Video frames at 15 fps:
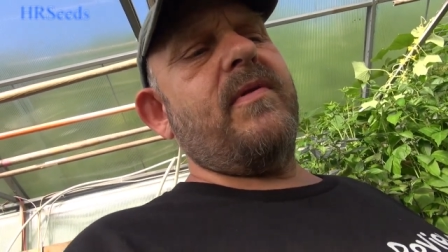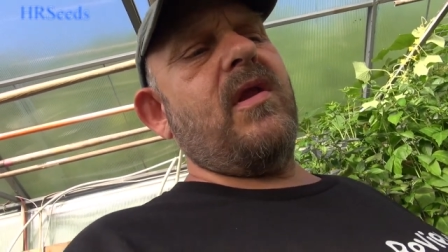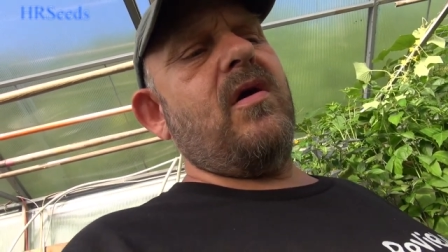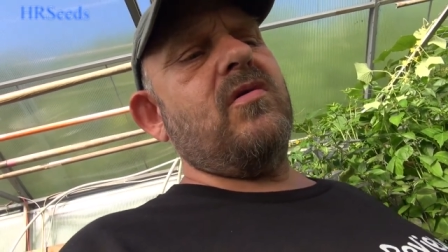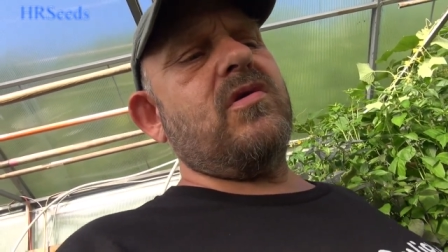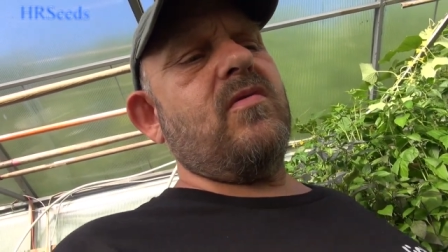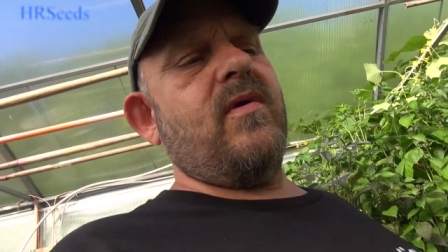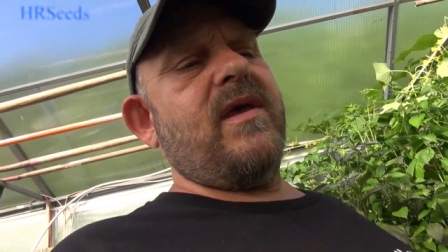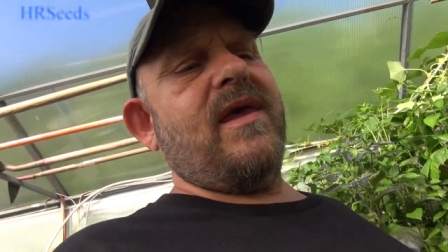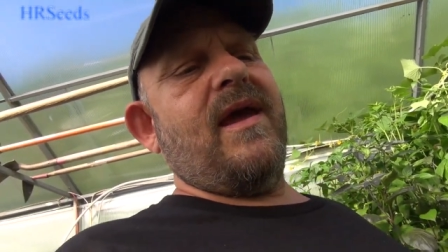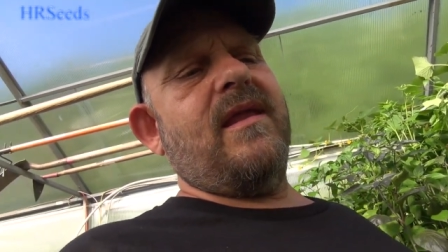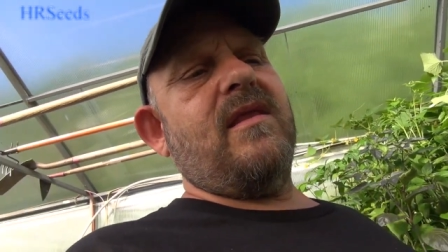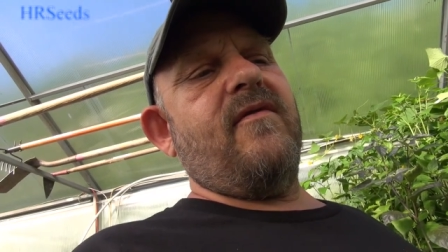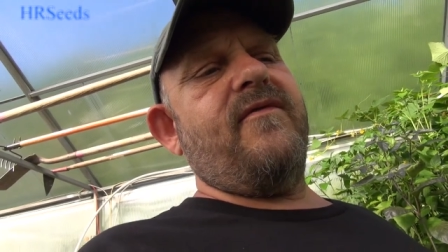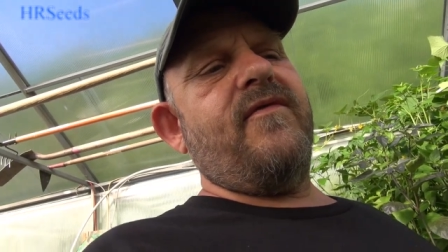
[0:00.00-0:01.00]
below so I
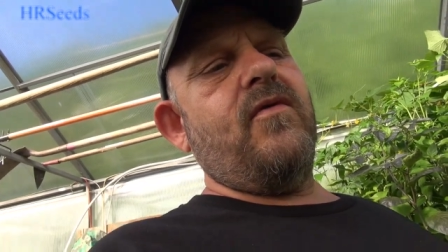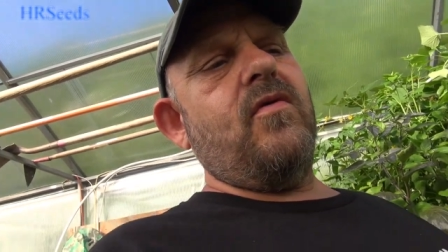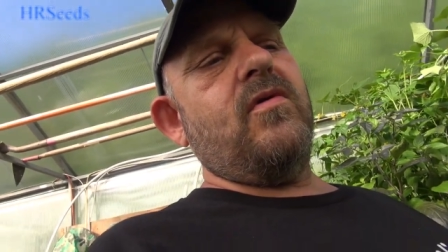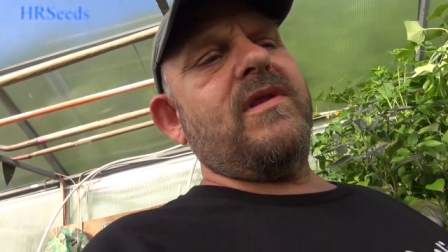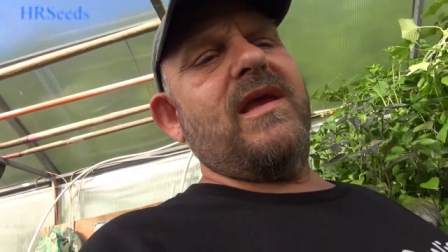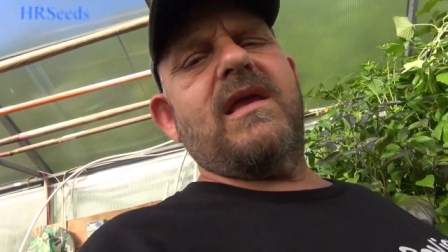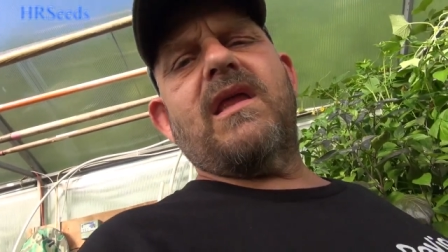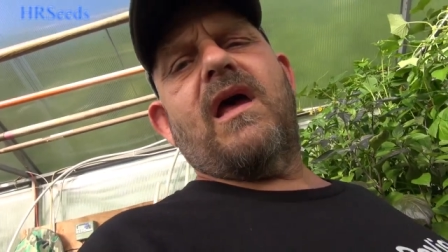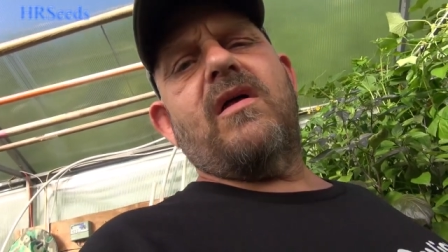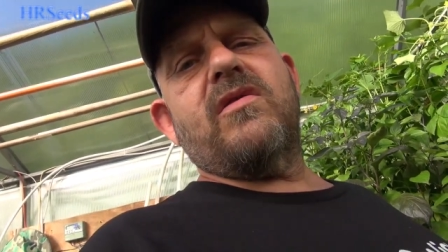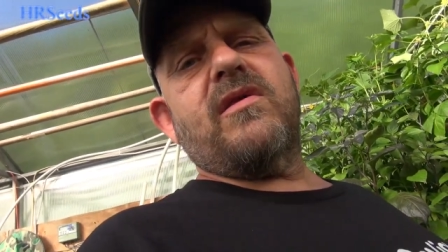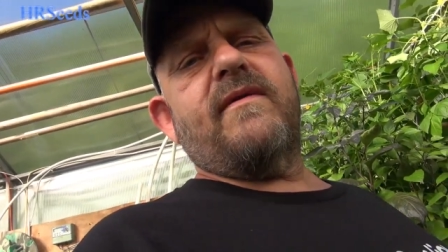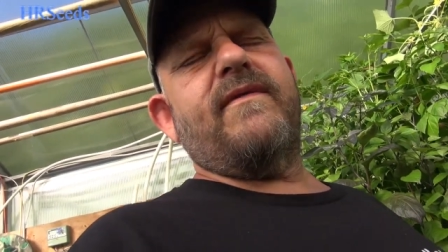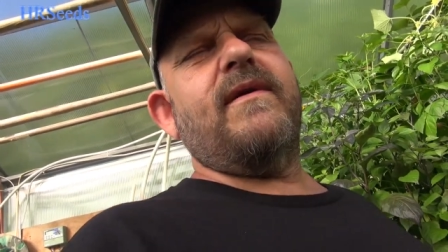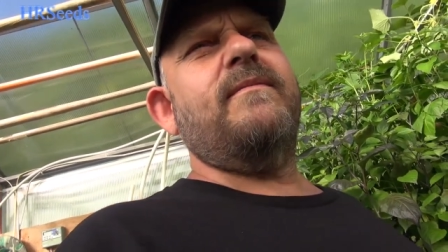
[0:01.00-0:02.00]
get the full
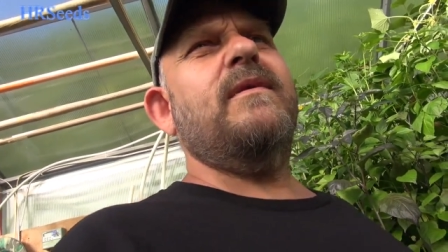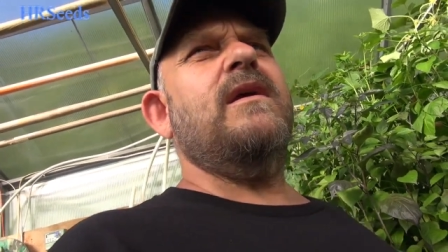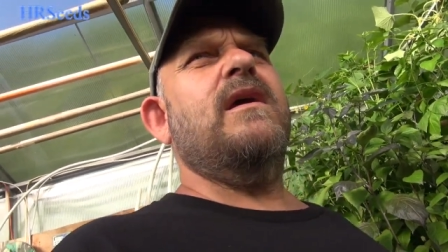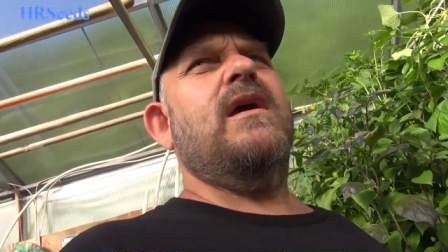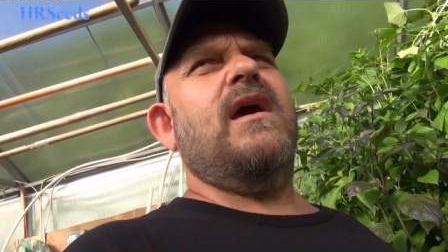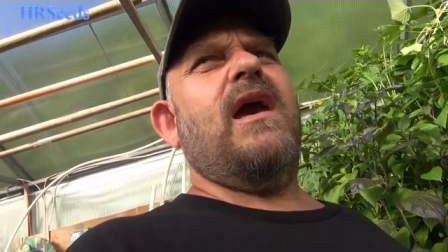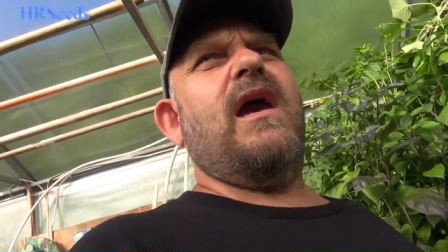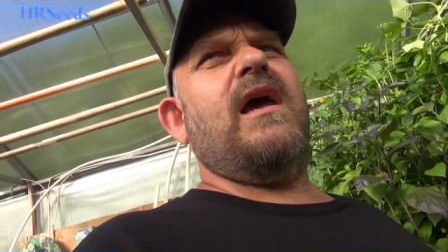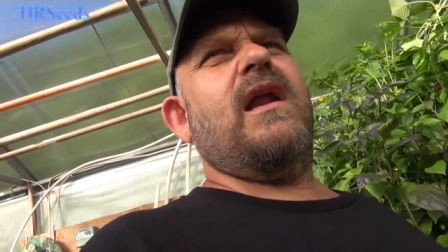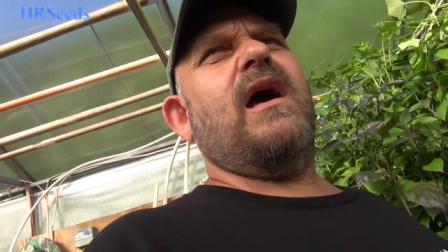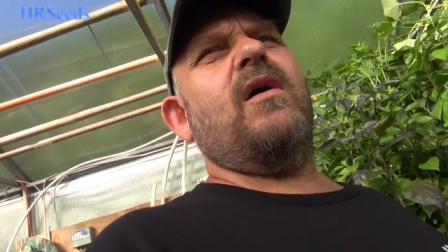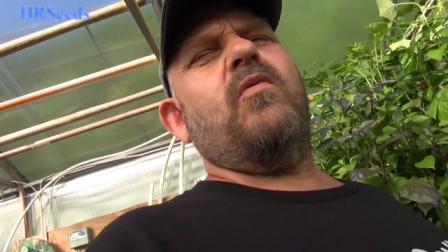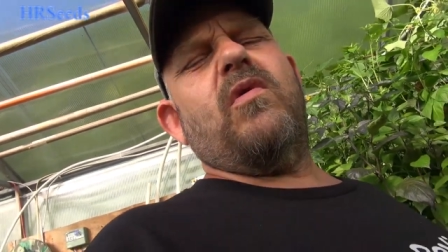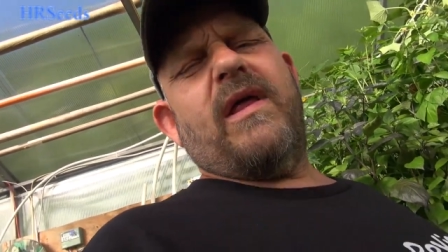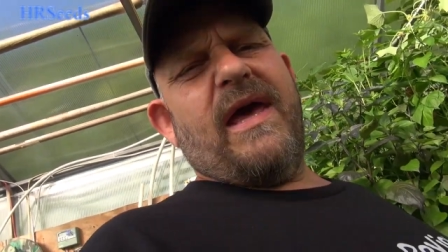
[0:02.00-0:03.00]
details of it and
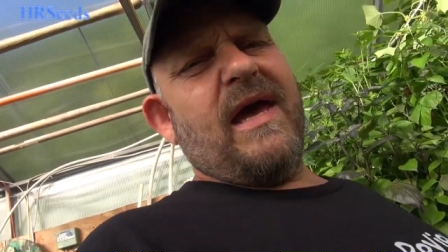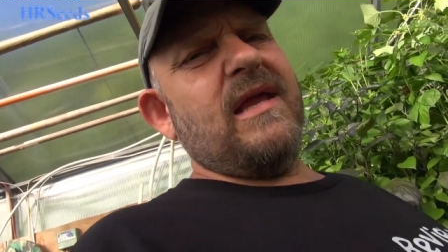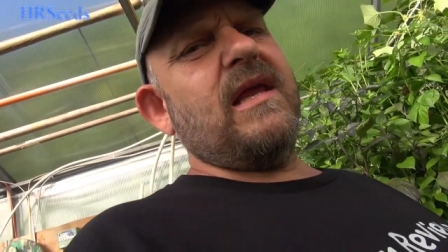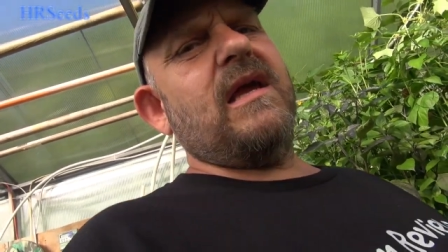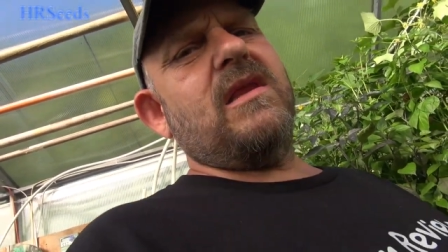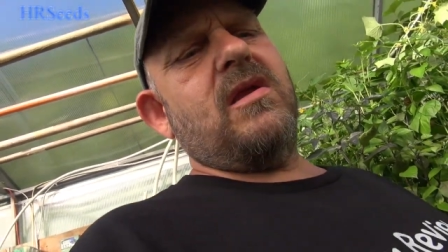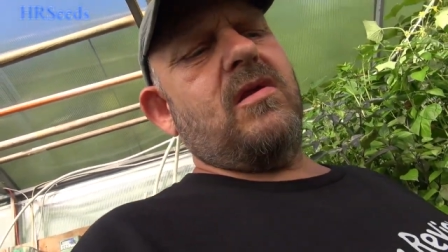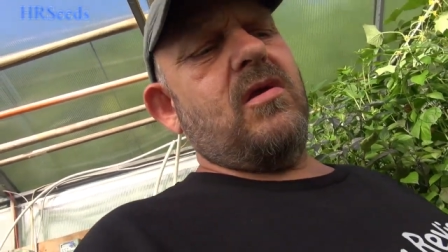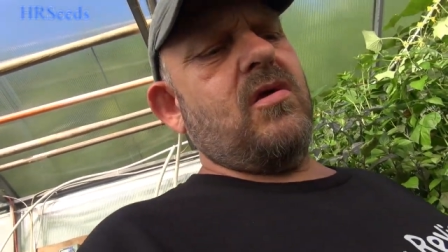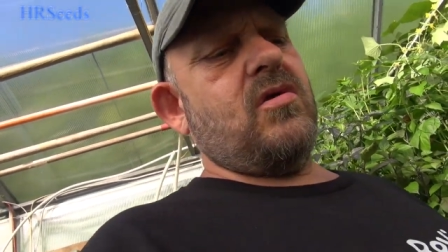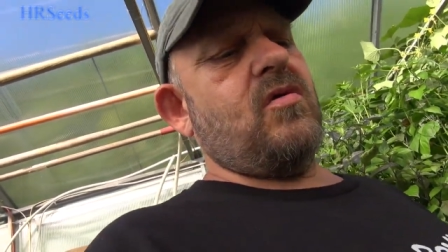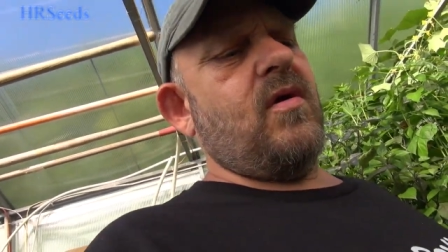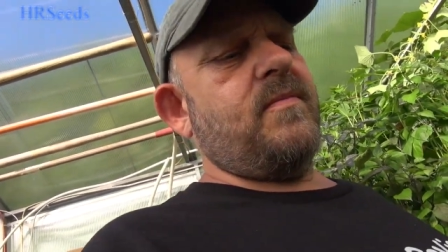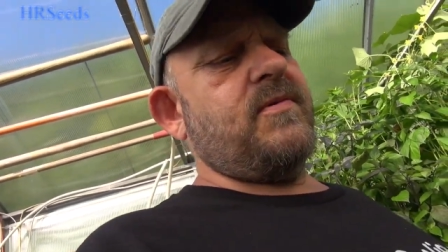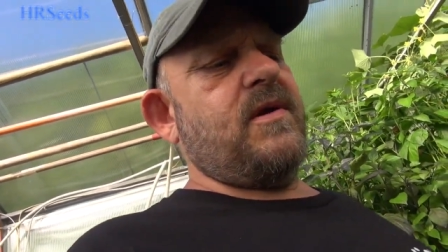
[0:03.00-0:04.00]
I will add that to the
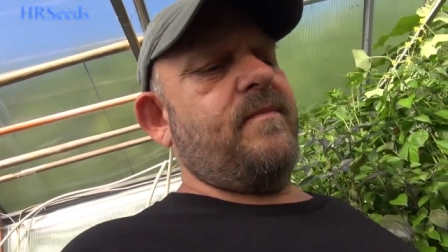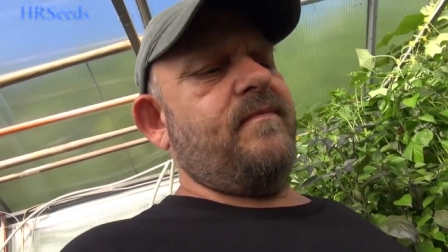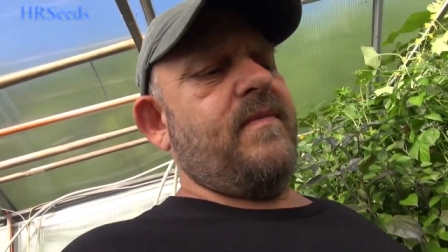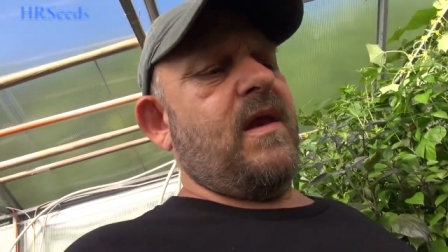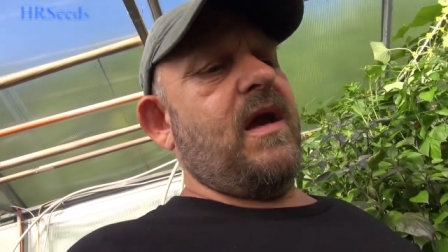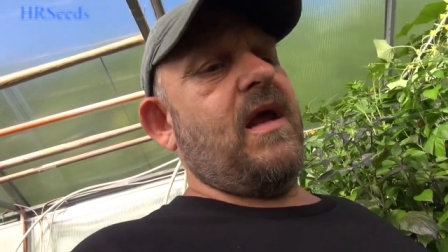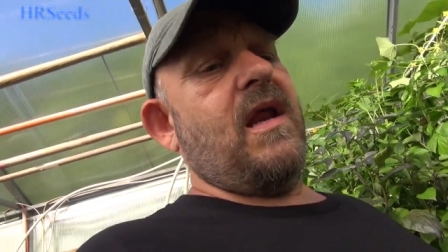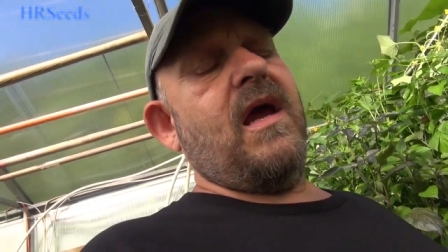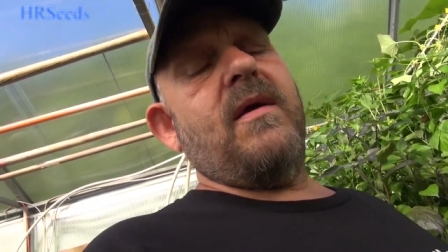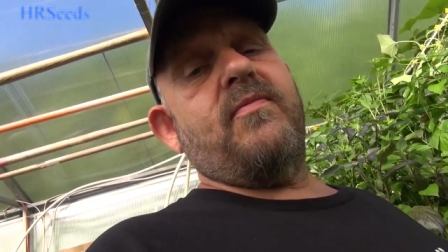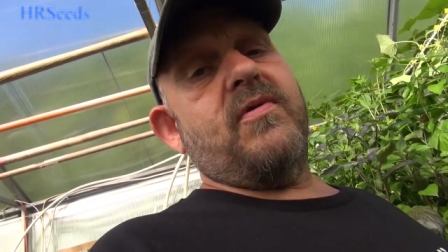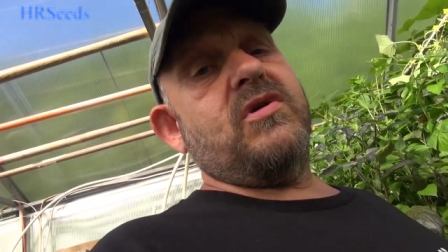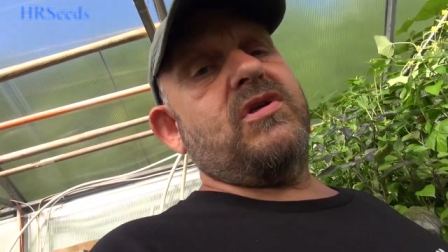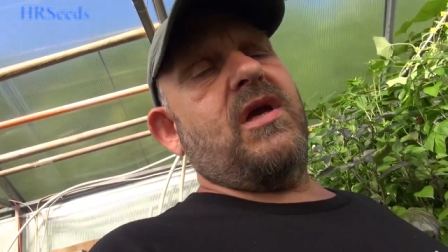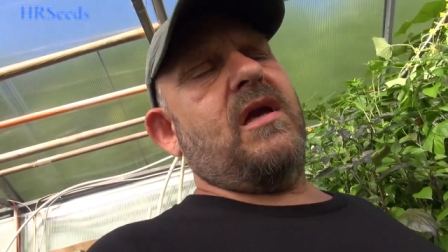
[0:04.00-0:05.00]
description. And I
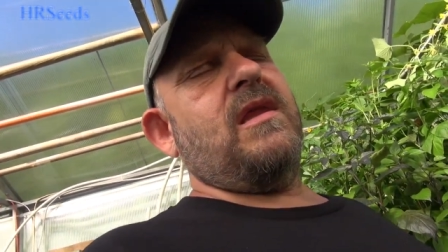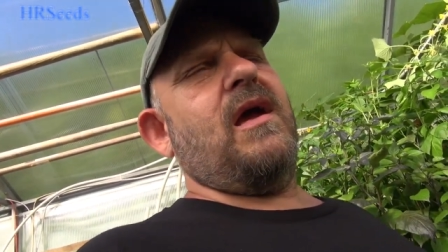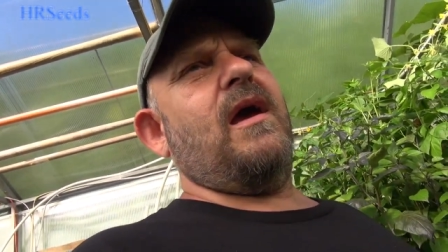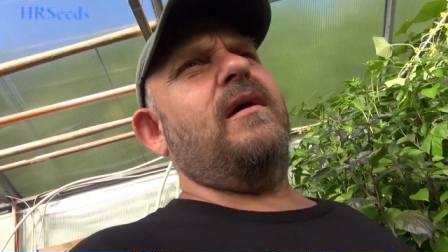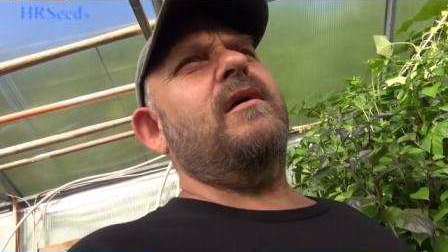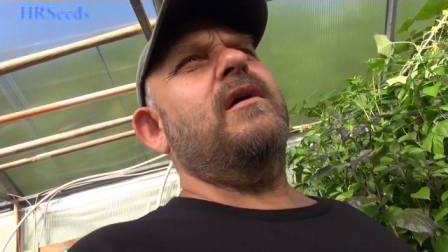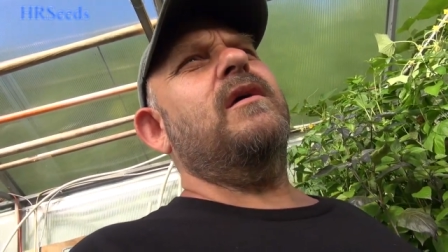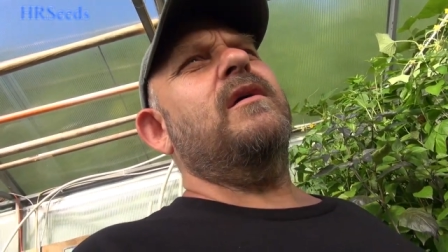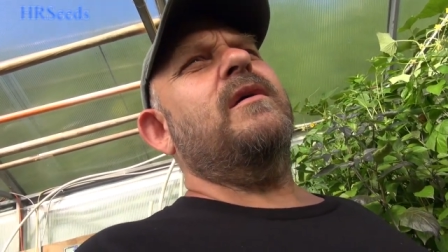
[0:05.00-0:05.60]
appreciate that.